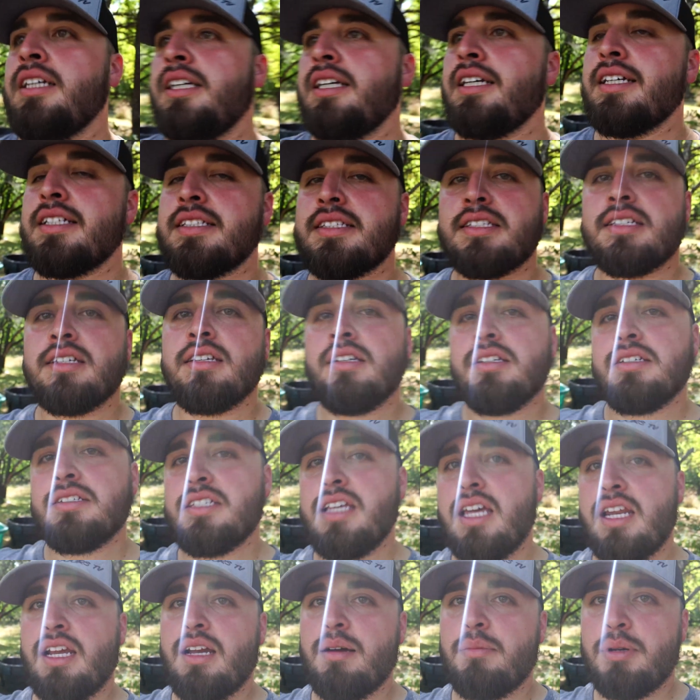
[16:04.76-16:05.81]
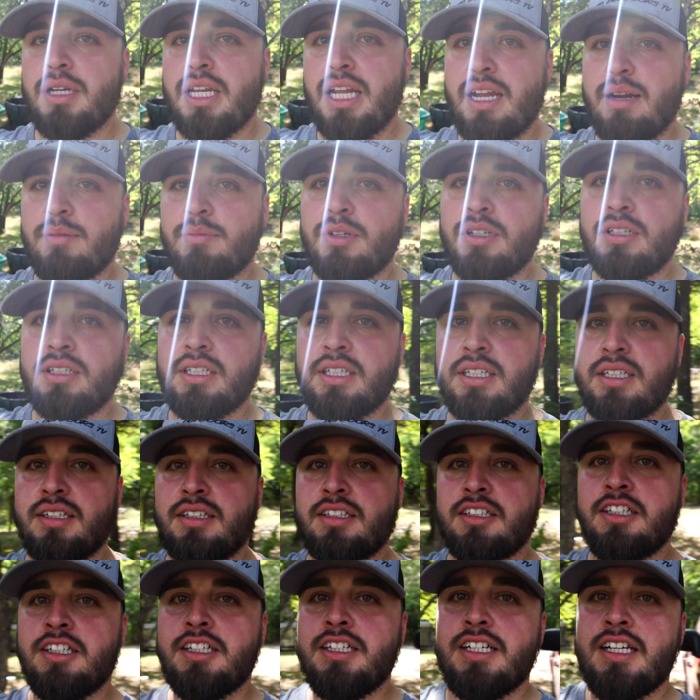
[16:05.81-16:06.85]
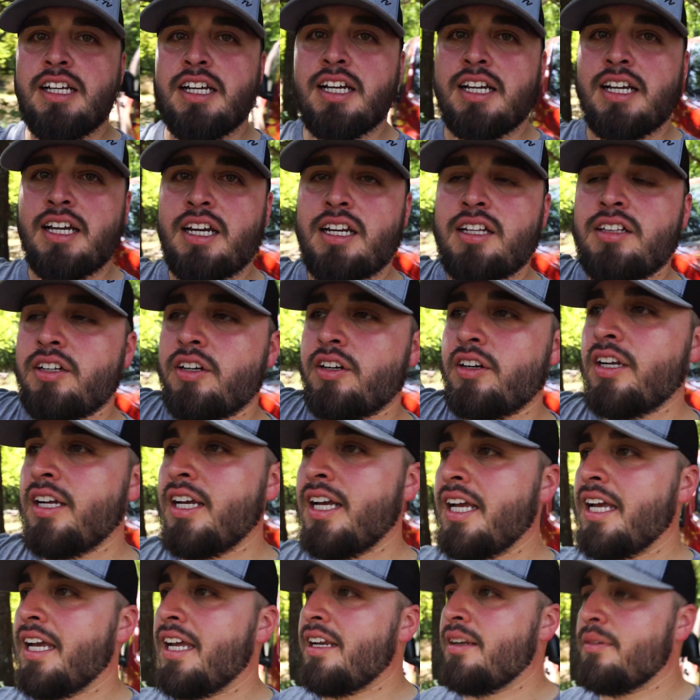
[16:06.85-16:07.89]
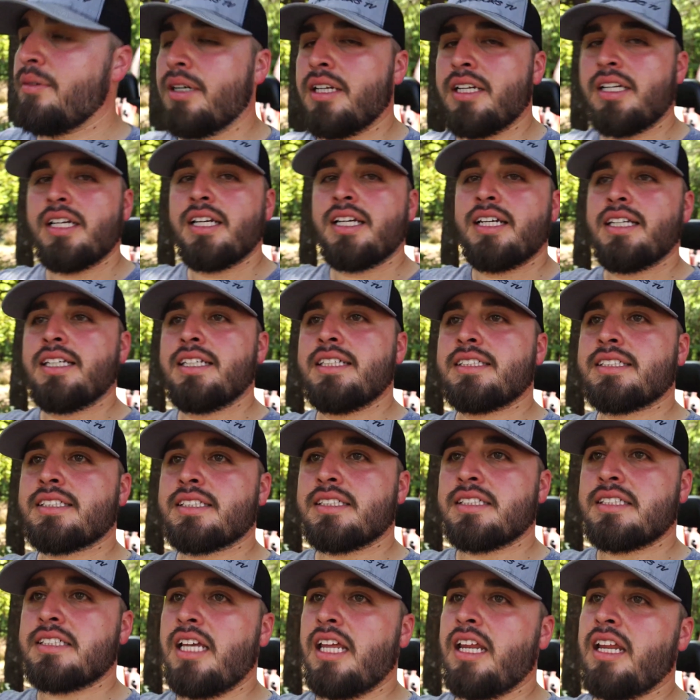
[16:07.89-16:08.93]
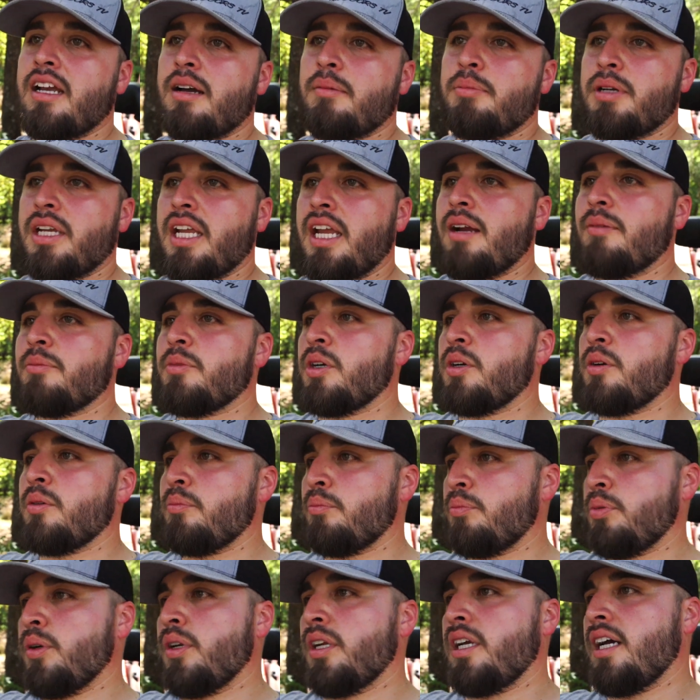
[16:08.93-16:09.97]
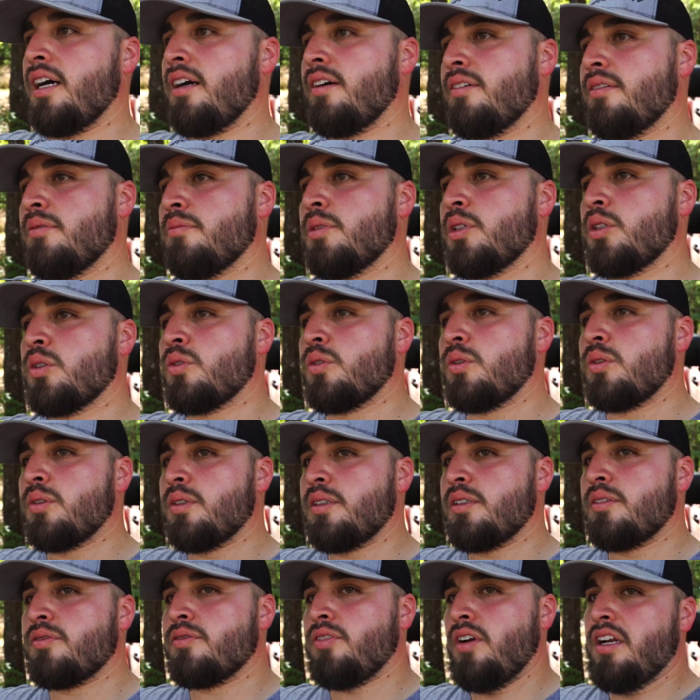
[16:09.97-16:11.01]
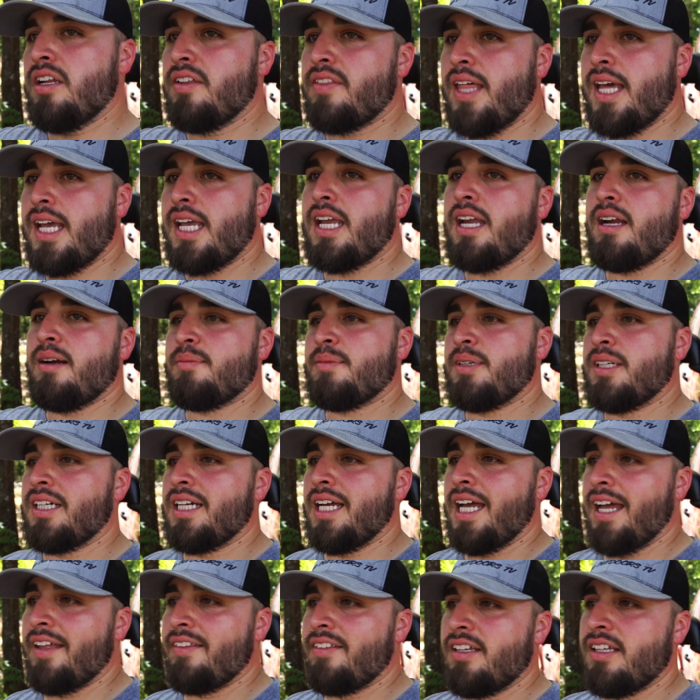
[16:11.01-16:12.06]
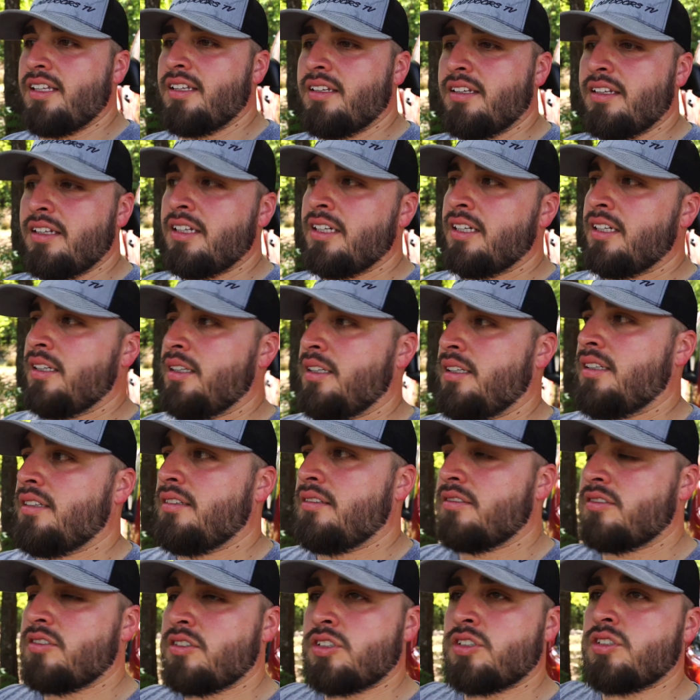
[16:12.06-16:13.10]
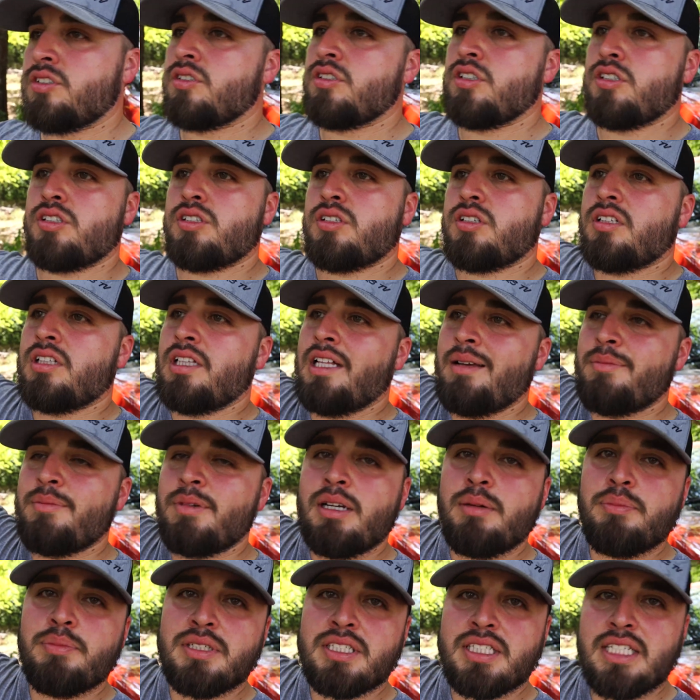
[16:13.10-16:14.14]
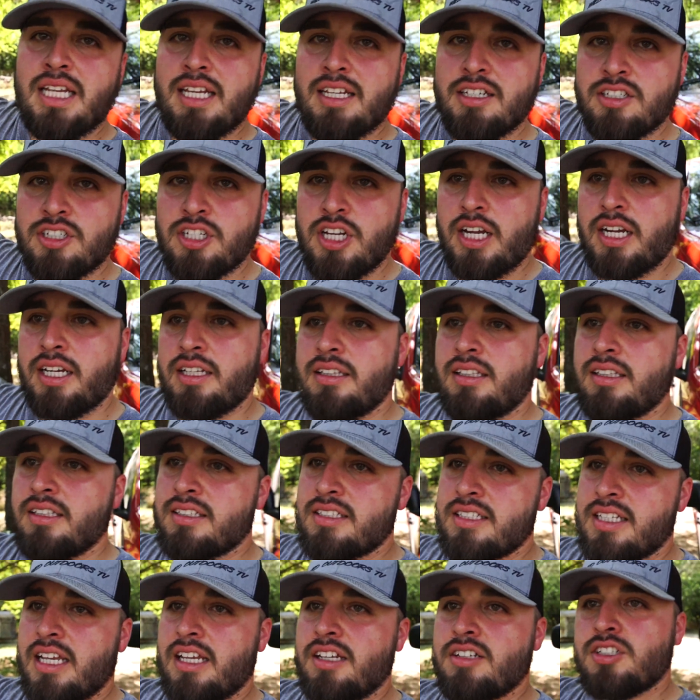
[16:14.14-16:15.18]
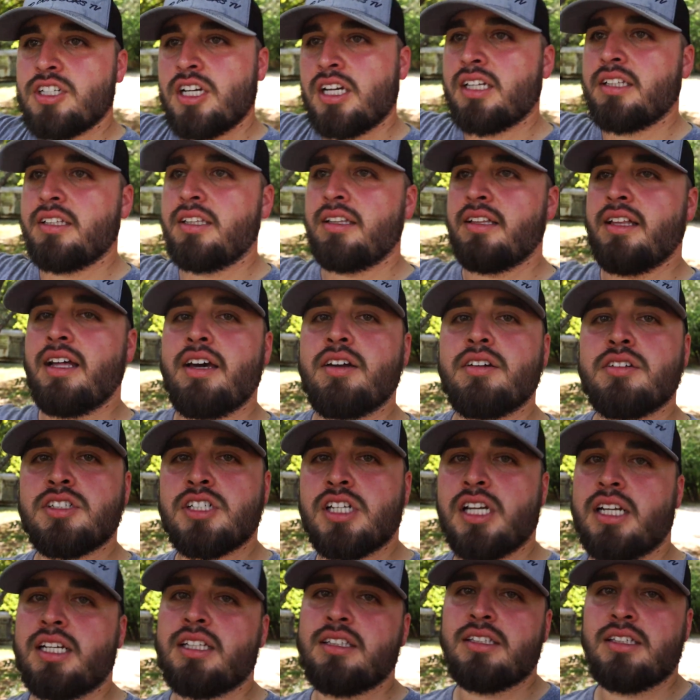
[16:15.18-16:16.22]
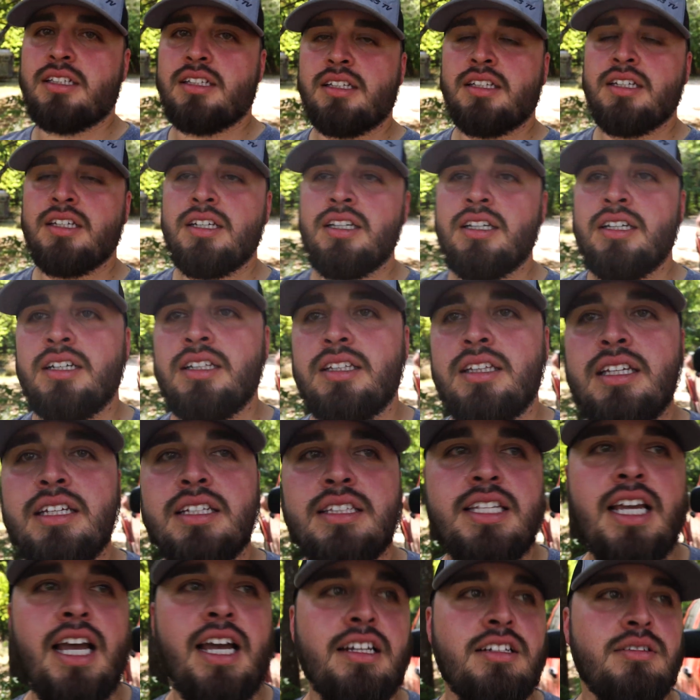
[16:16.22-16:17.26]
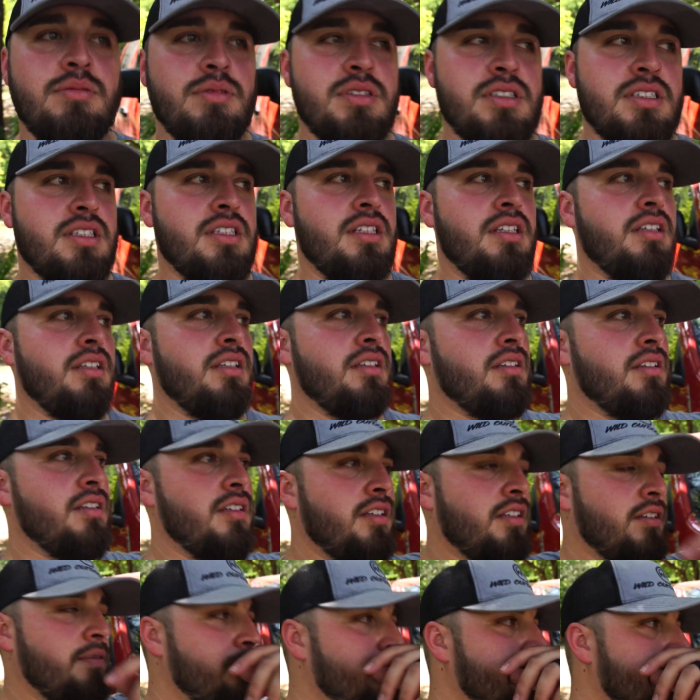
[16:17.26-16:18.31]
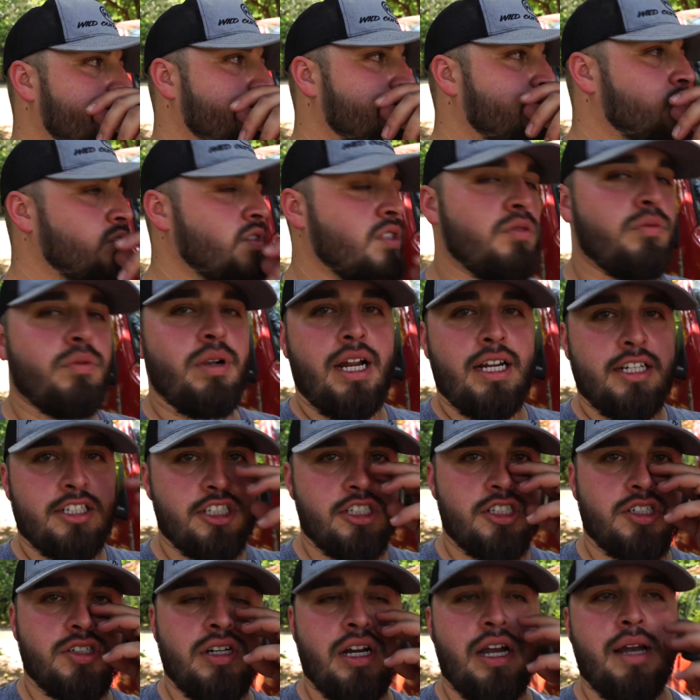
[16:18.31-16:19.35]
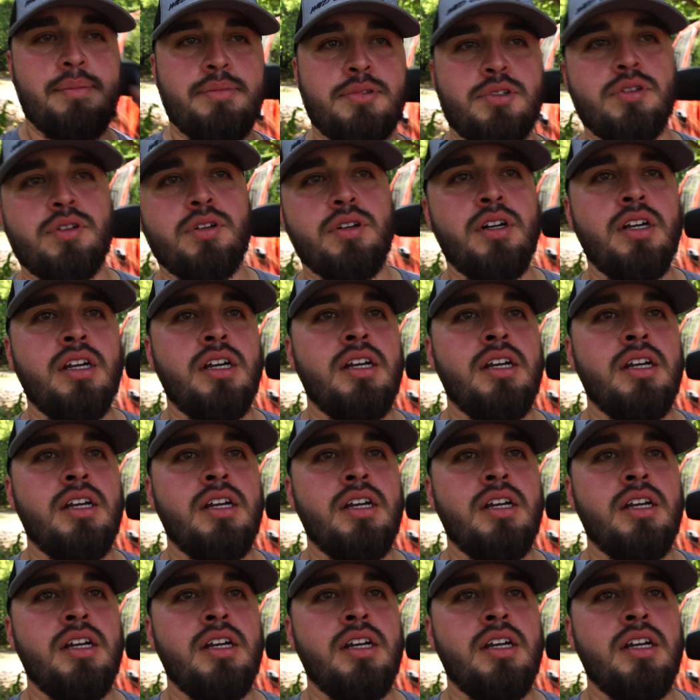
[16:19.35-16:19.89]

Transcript: it's setting up a camera. Hang on, gotta glare. Anyway, it's setting up a camera, putting out mineral in front of that camera, and then just climbing up a stand, checking the ladder, checking the attachments, the ratchet straps, or